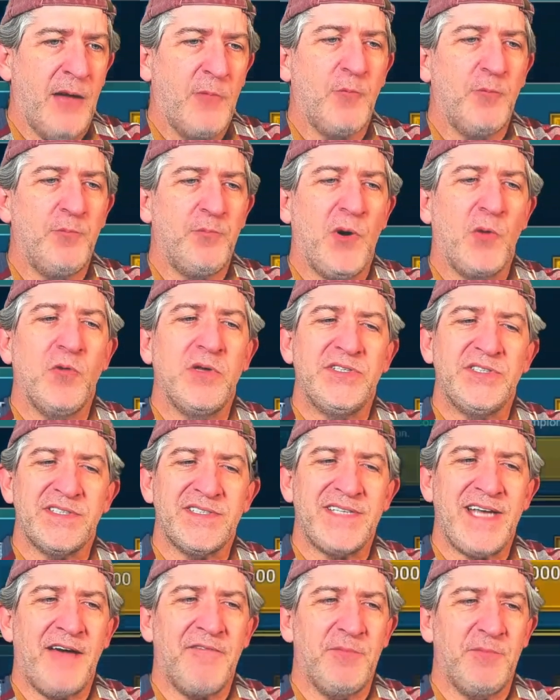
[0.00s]
But we
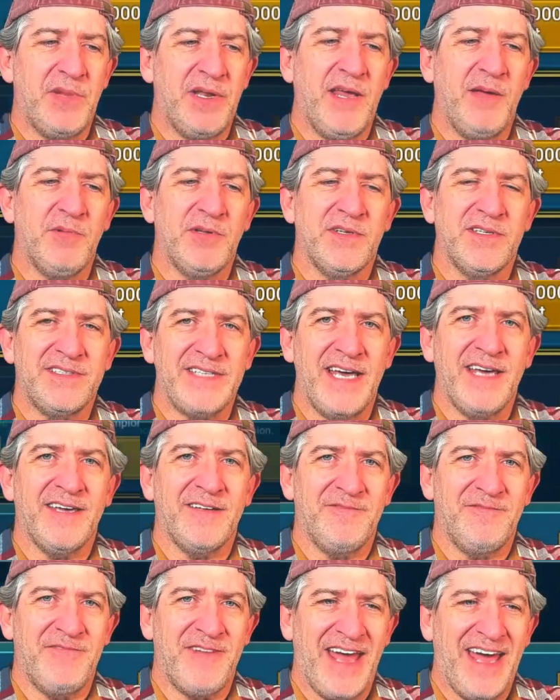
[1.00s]
just haven't been able to take
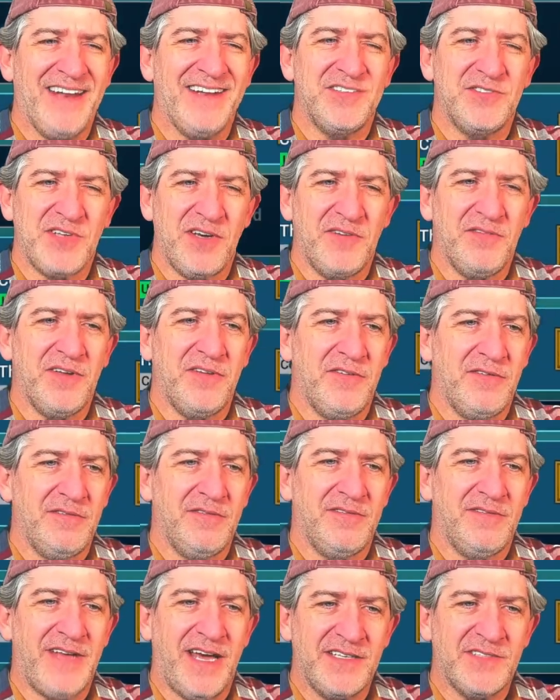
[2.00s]
advantage of it
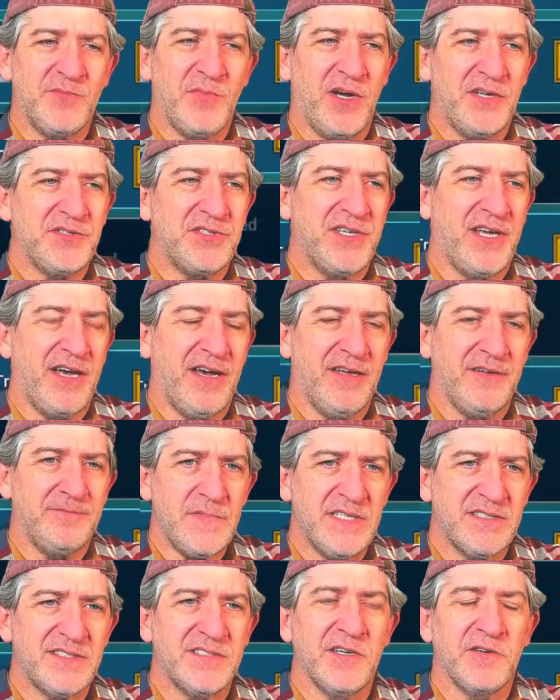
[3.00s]
as much yet.
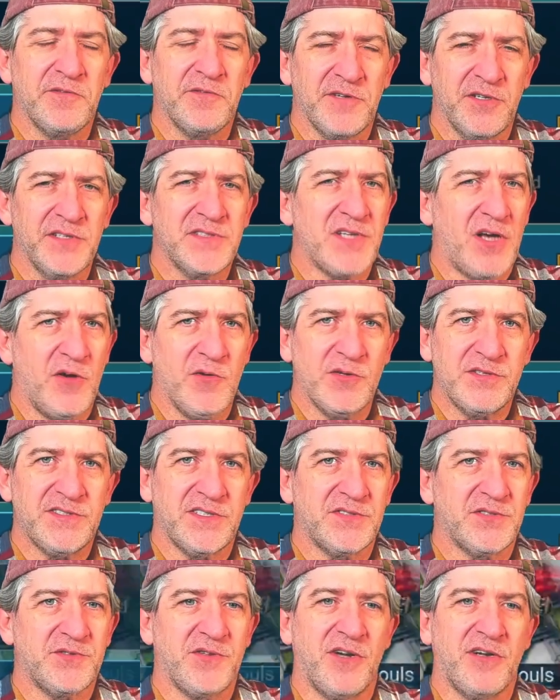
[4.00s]
Silver is always
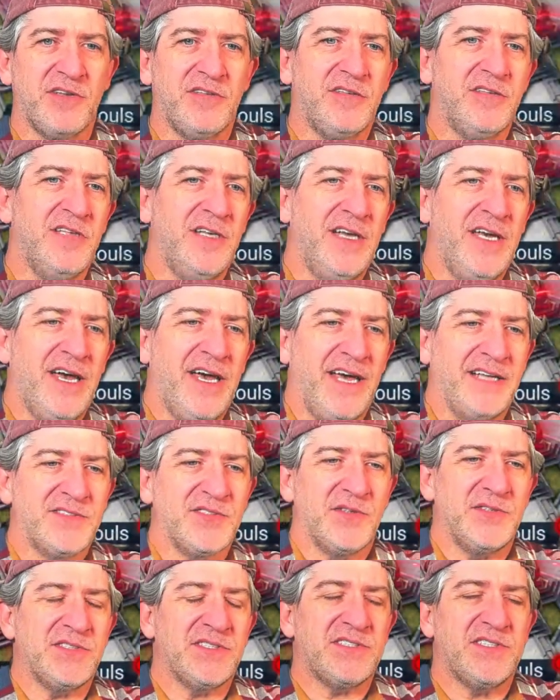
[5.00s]
a struggle, and
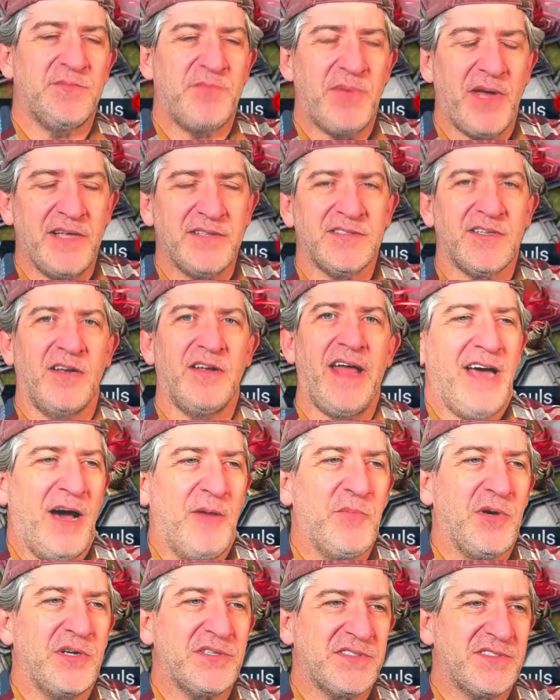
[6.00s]
so it just depends on how
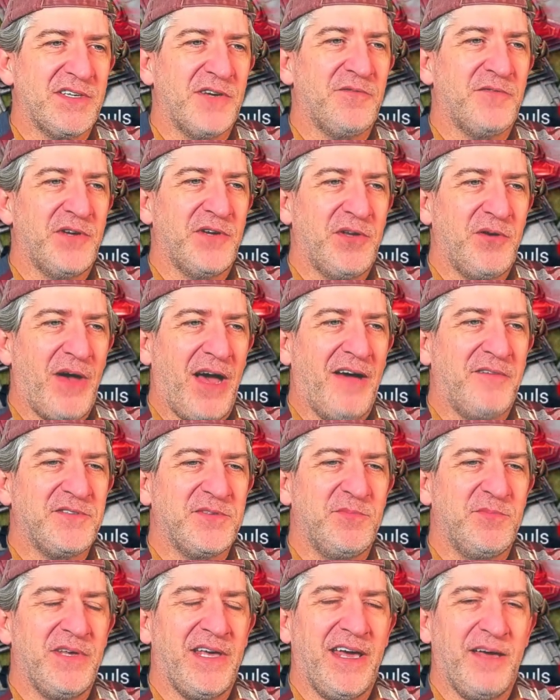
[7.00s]
much silver you have
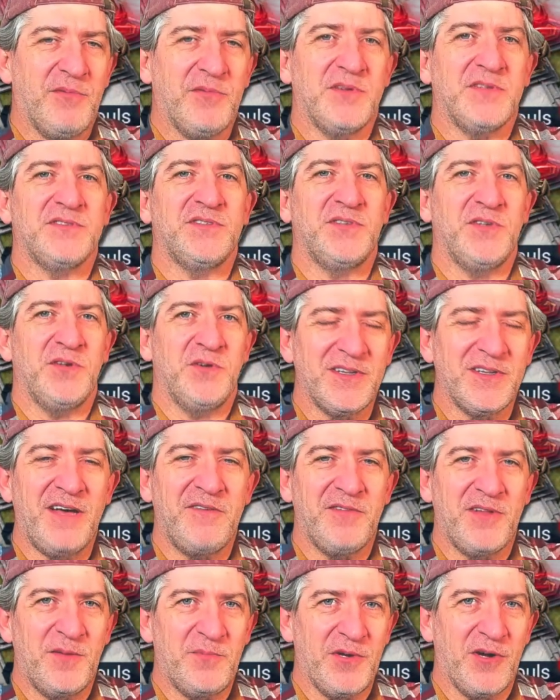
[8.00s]
to be able to
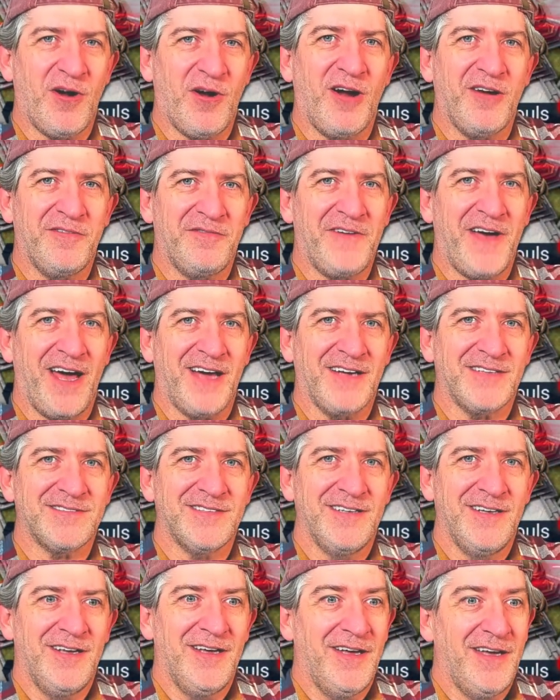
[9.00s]
level up your artifacts,
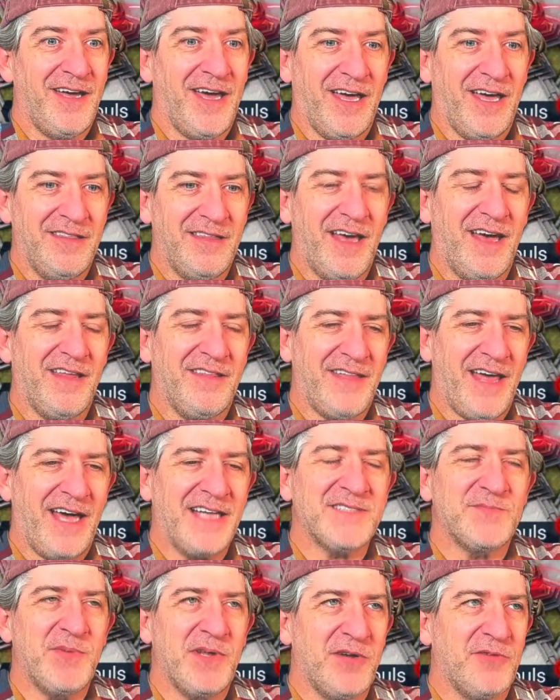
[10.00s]
and
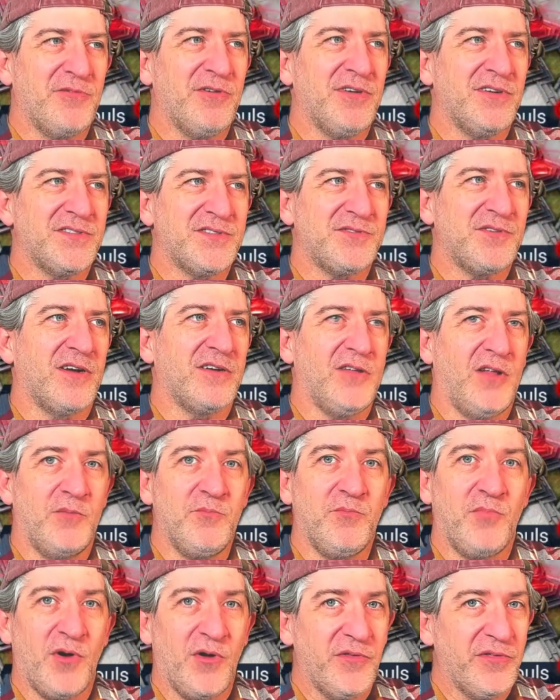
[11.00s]
that's been a real struggle on
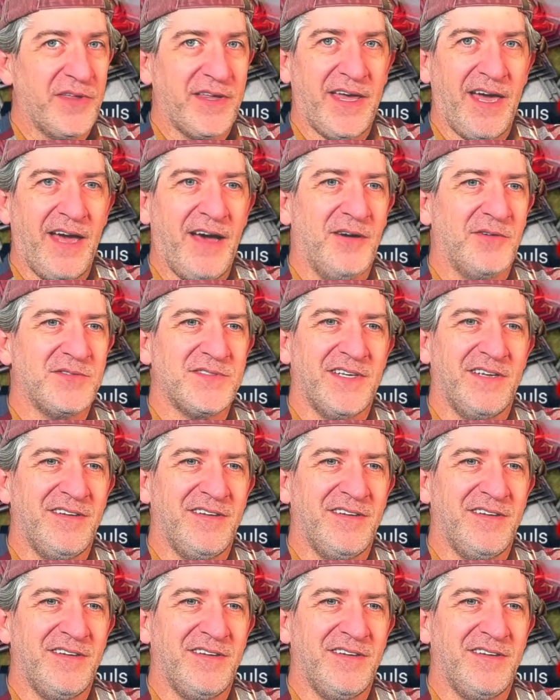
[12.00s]
both accounts.